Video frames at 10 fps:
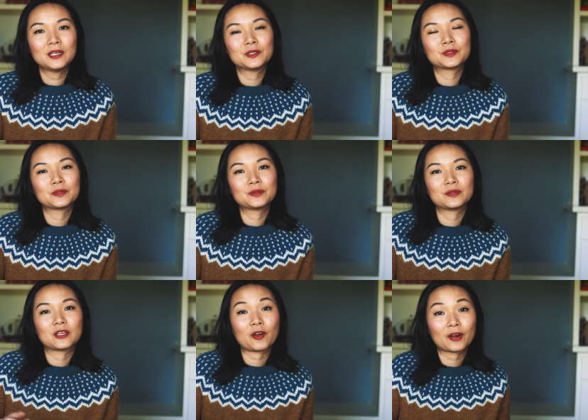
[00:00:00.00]
to
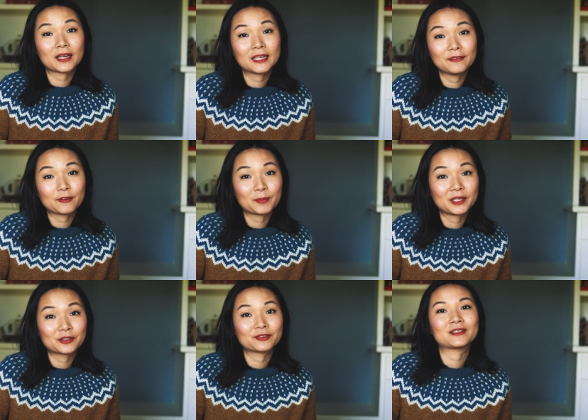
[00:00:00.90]
the yarn kit from
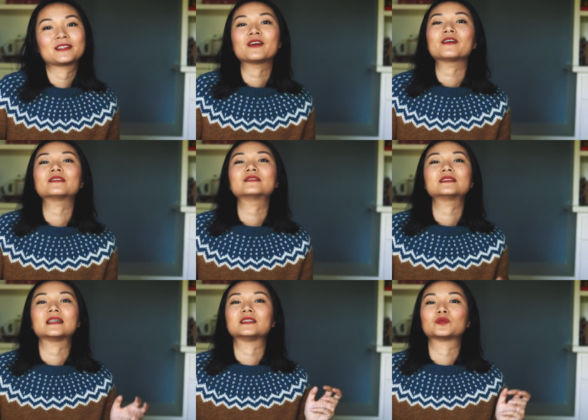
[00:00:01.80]
Hinterland Yarns
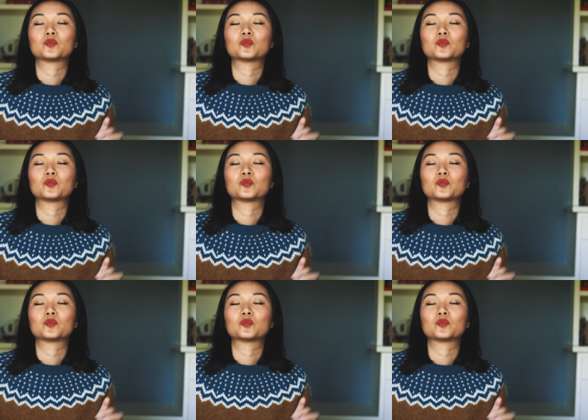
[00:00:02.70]
as